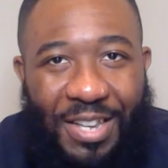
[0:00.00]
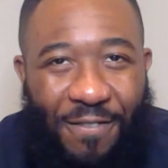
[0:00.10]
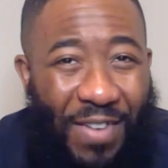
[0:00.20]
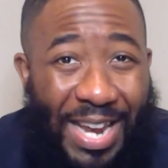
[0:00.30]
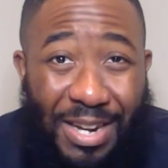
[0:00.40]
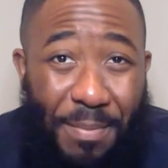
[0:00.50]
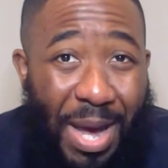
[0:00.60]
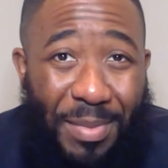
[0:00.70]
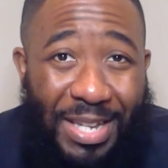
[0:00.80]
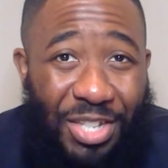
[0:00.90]
and fighting
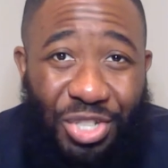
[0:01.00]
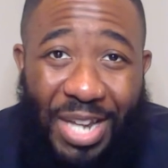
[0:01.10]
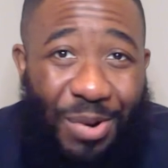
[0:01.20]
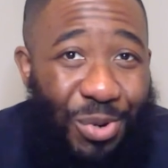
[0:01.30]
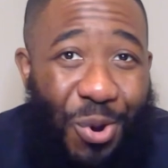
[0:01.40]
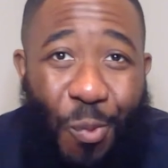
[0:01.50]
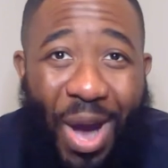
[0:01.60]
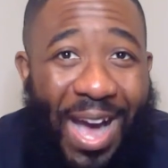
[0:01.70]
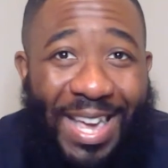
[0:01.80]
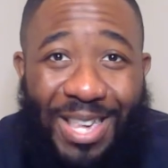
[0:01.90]
Abomination. I don't know
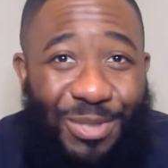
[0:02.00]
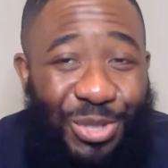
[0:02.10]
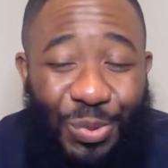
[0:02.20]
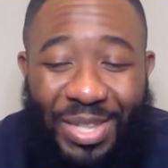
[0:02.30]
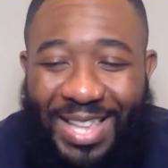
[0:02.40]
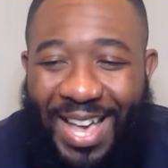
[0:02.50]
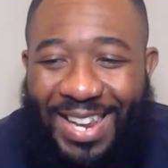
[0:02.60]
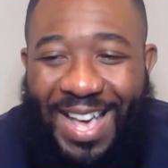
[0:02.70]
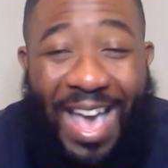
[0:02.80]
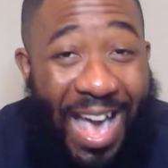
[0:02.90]
why he's doing
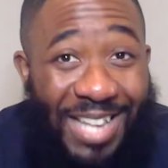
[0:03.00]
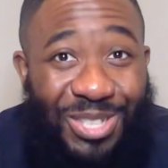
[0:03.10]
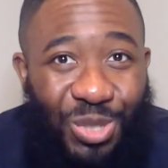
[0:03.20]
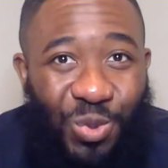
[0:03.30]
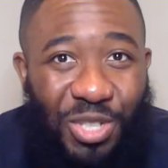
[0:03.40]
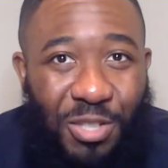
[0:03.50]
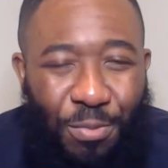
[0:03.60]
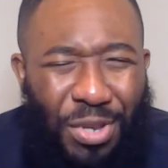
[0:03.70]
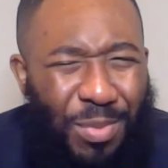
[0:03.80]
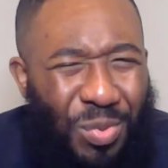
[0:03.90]
that. As the Sorcerer
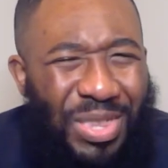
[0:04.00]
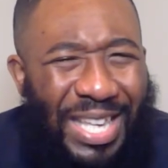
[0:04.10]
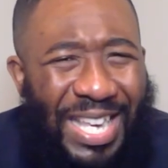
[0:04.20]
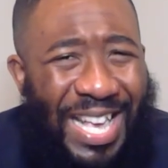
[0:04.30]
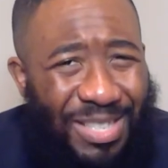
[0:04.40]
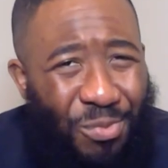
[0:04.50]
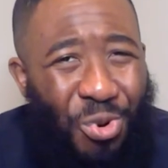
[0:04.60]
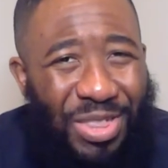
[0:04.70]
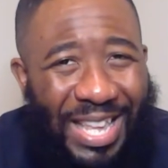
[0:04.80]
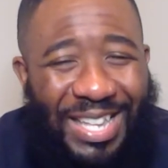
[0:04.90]
Supreme, you would think he has
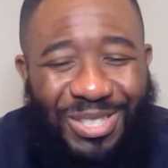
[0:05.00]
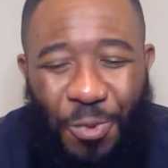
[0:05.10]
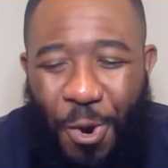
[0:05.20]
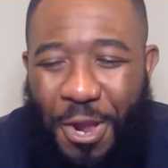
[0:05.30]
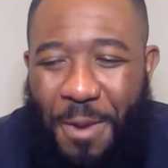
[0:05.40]
more things to worry